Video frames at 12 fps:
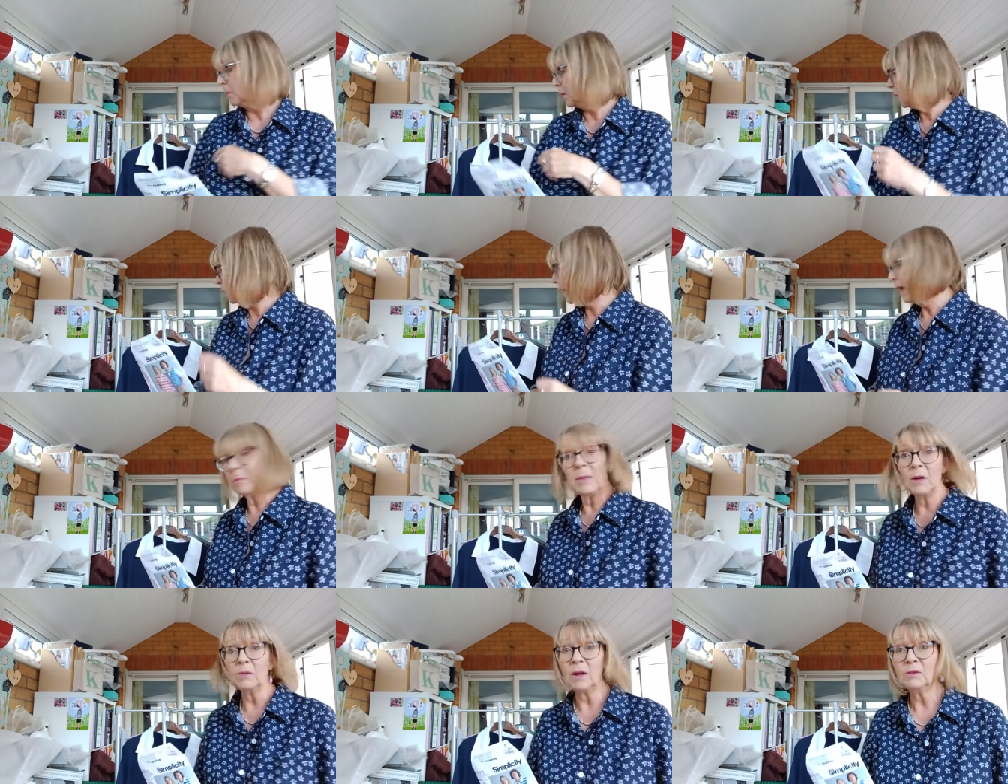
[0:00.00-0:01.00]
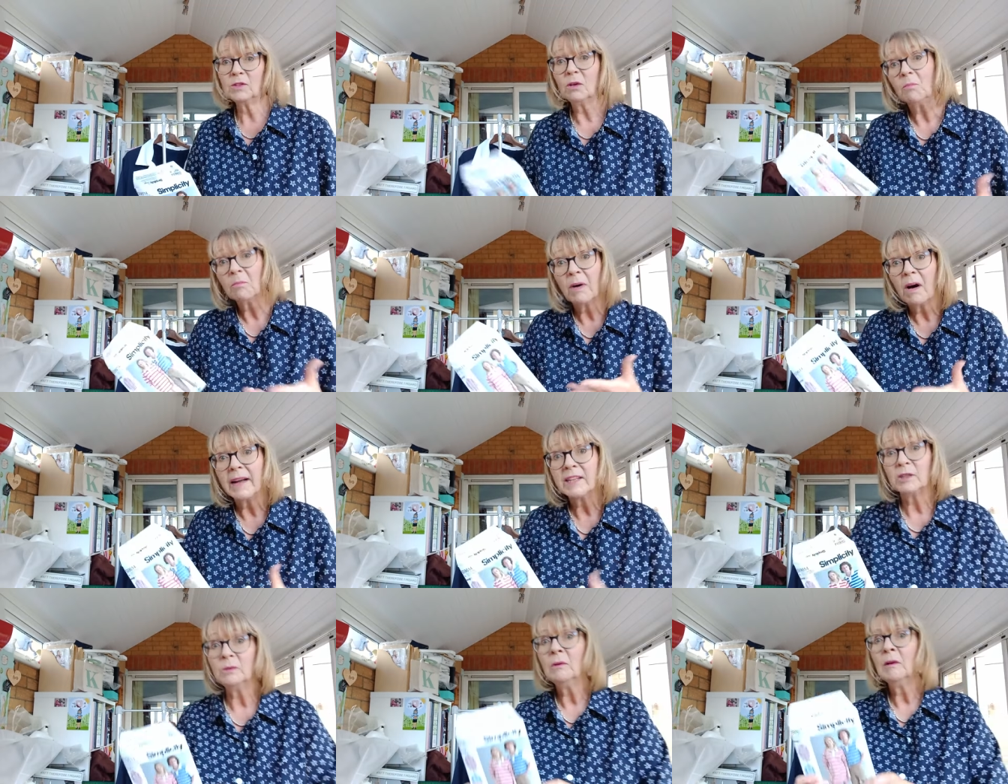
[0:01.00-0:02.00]
call that a polo top, but I
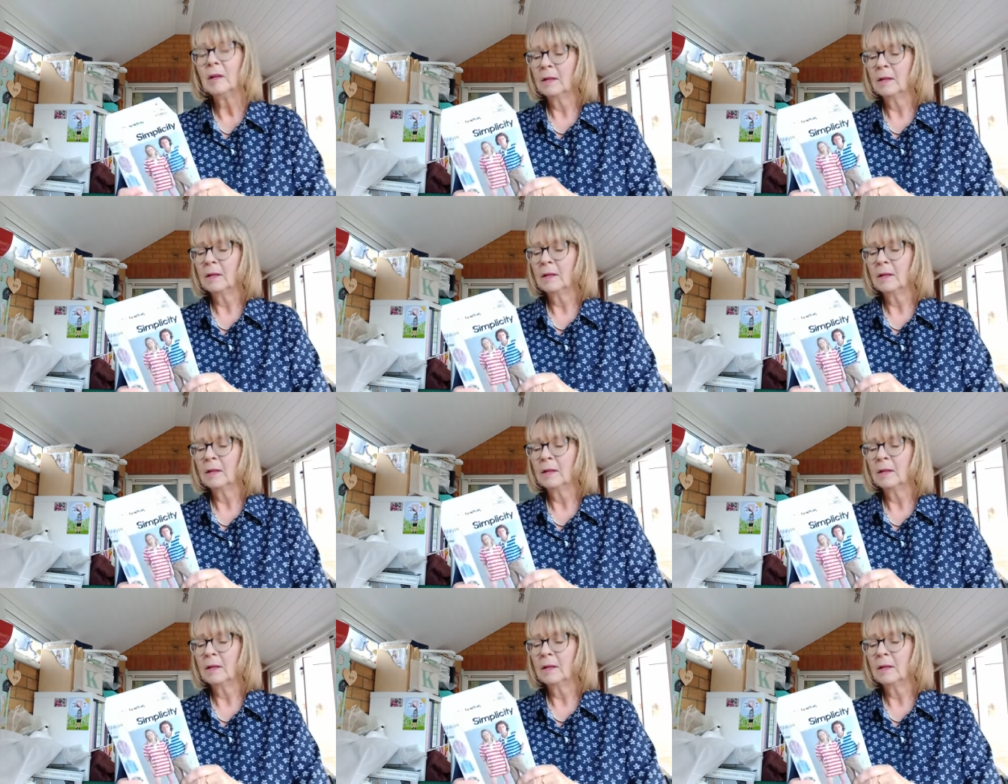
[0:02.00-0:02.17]
do.